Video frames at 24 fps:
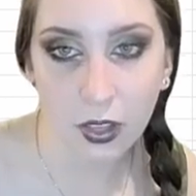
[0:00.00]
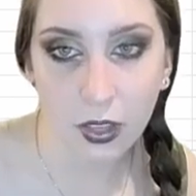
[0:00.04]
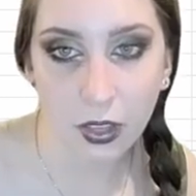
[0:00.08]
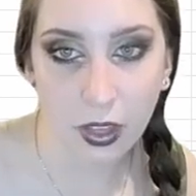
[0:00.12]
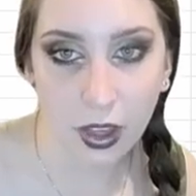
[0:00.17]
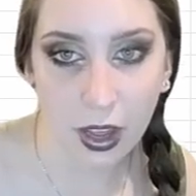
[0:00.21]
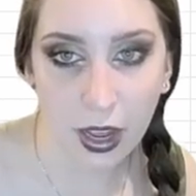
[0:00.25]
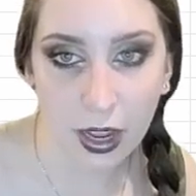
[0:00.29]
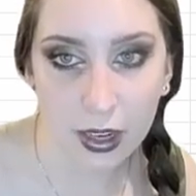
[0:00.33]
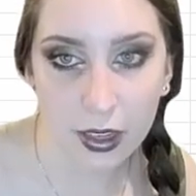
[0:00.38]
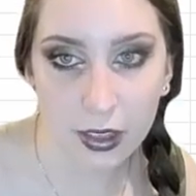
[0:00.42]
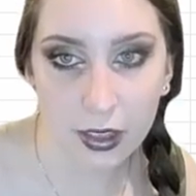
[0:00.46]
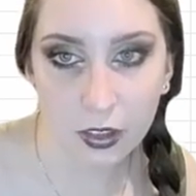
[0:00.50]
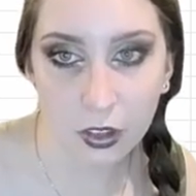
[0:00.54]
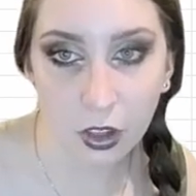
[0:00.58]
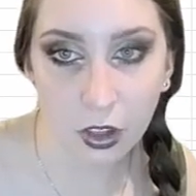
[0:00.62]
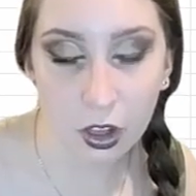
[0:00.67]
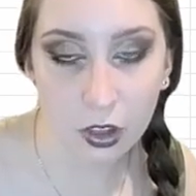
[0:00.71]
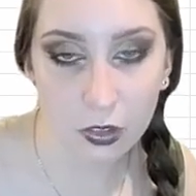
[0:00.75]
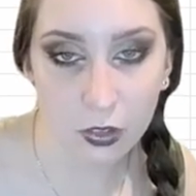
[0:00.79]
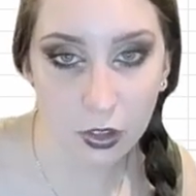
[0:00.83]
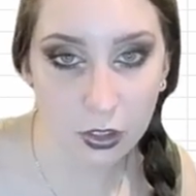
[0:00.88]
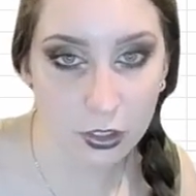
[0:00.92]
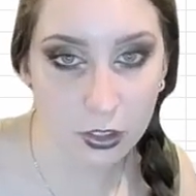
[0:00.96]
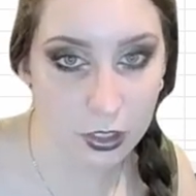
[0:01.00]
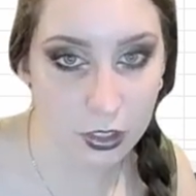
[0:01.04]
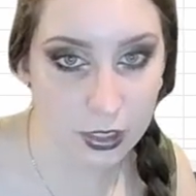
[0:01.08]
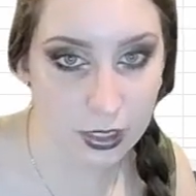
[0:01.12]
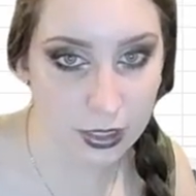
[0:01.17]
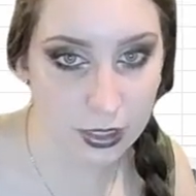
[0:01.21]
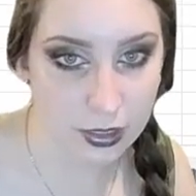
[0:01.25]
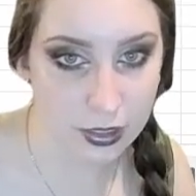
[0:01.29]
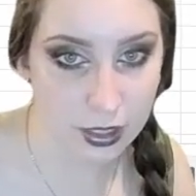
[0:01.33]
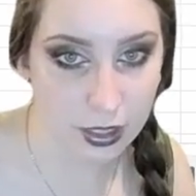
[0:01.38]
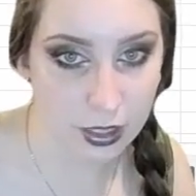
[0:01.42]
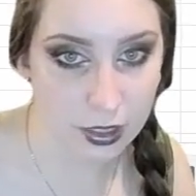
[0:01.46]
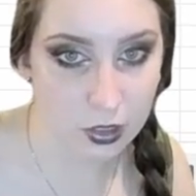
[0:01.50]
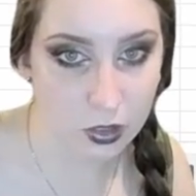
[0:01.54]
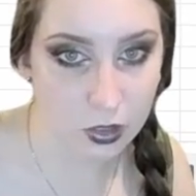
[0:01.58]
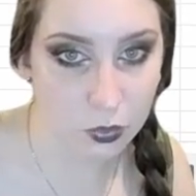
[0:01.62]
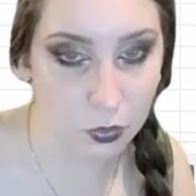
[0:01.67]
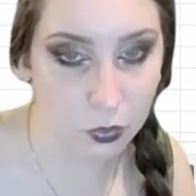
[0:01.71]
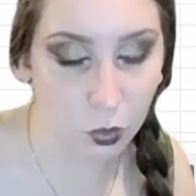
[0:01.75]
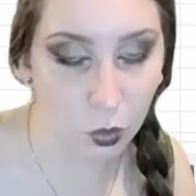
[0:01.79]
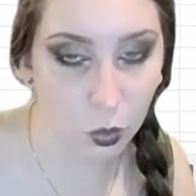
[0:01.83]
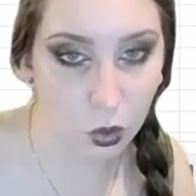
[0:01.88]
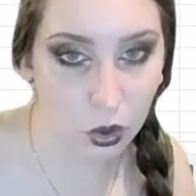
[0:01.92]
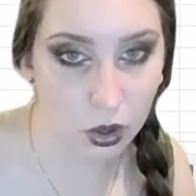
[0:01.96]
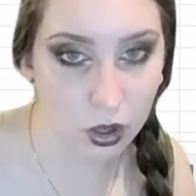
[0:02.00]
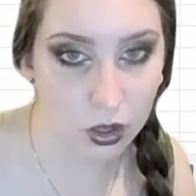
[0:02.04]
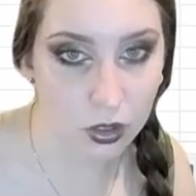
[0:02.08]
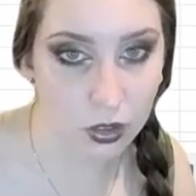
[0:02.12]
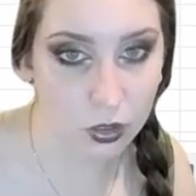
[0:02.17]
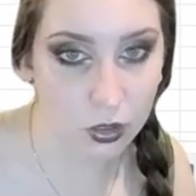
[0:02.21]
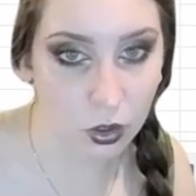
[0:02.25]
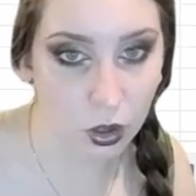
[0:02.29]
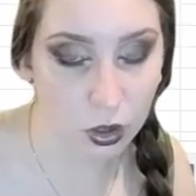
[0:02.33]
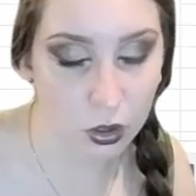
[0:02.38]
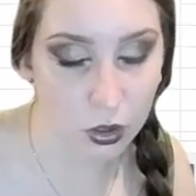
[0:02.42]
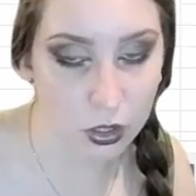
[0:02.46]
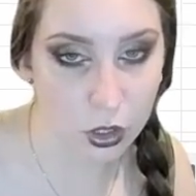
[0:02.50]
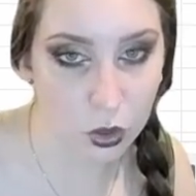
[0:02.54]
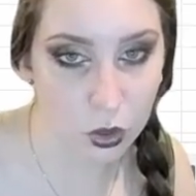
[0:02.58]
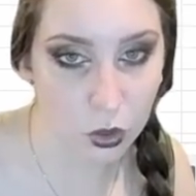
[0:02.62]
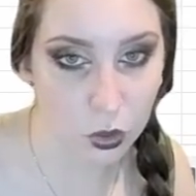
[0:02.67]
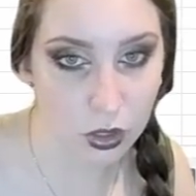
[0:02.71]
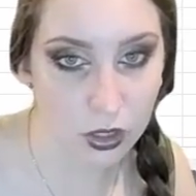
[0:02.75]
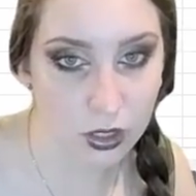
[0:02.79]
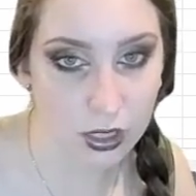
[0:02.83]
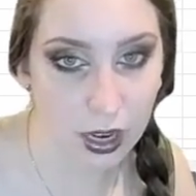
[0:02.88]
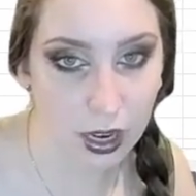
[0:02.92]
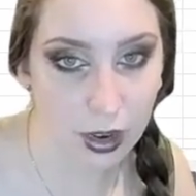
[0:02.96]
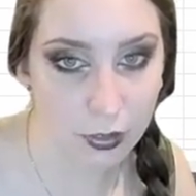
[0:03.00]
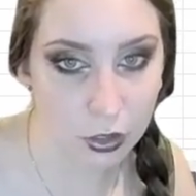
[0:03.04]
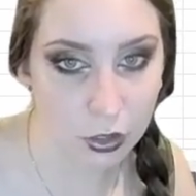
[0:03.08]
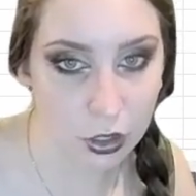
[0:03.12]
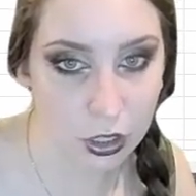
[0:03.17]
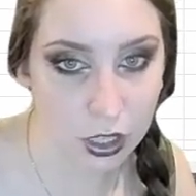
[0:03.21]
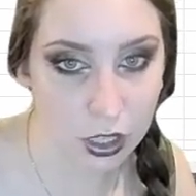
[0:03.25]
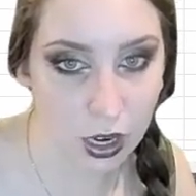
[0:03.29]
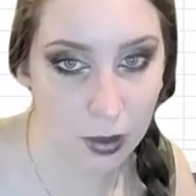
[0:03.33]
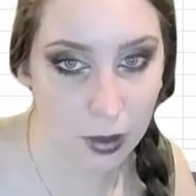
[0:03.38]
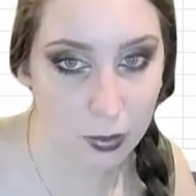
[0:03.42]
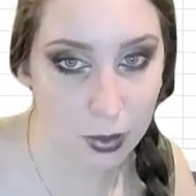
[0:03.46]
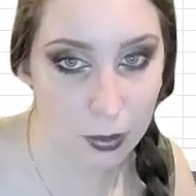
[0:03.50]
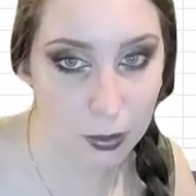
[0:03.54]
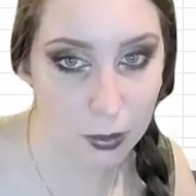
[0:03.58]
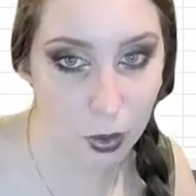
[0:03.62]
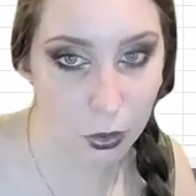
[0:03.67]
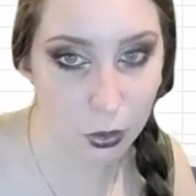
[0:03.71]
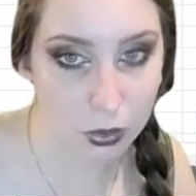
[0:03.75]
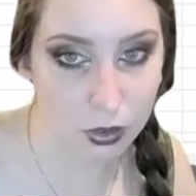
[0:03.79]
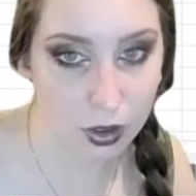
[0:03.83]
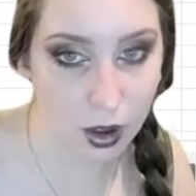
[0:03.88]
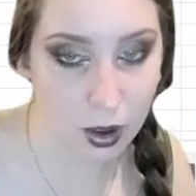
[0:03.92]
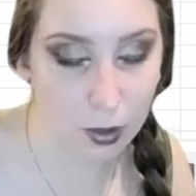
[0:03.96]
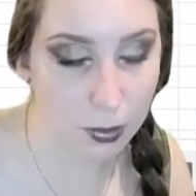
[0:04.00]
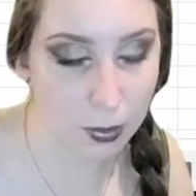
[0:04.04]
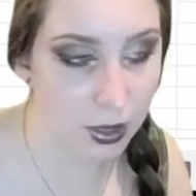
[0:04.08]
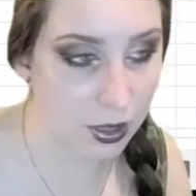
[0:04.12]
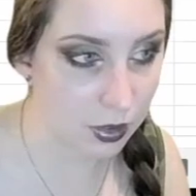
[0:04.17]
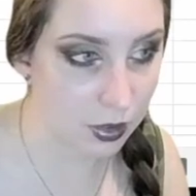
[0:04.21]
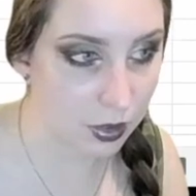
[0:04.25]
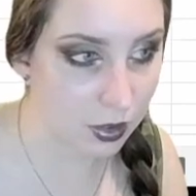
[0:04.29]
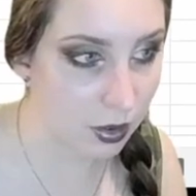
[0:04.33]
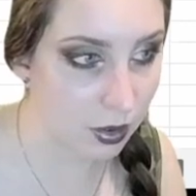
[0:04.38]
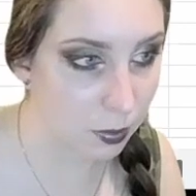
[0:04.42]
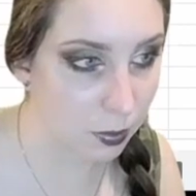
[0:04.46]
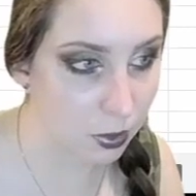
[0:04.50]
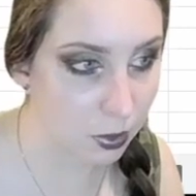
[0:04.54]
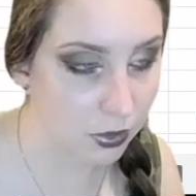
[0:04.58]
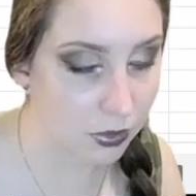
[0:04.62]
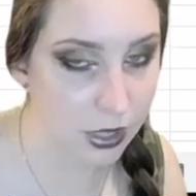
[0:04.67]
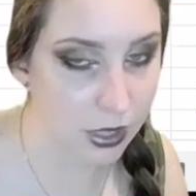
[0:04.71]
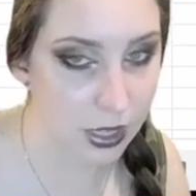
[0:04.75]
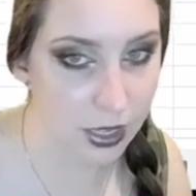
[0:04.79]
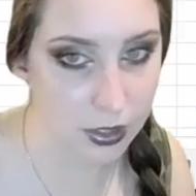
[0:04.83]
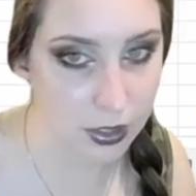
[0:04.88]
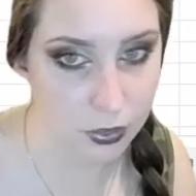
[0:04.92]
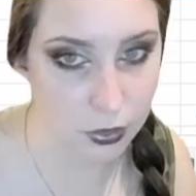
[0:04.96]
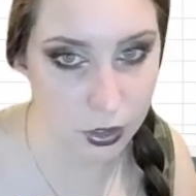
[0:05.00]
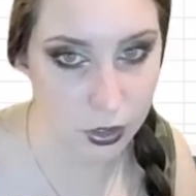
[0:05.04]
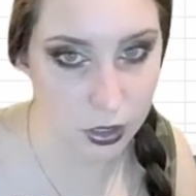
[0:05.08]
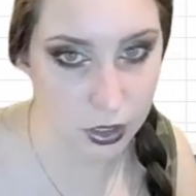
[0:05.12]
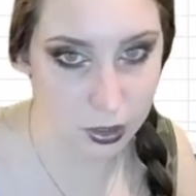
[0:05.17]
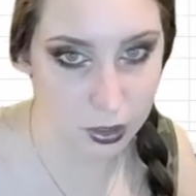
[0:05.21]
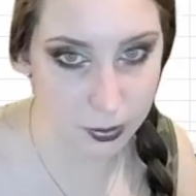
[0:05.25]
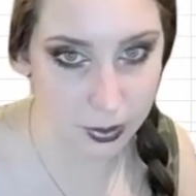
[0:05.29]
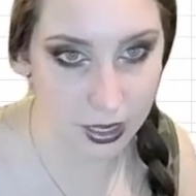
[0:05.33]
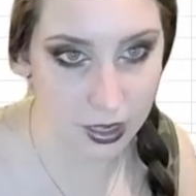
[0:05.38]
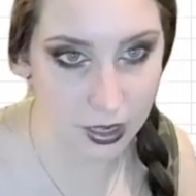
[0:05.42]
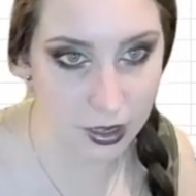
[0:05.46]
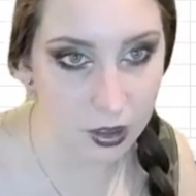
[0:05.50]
That is all of our statistics for longest, shortest, average time, and most common number of days for it to be.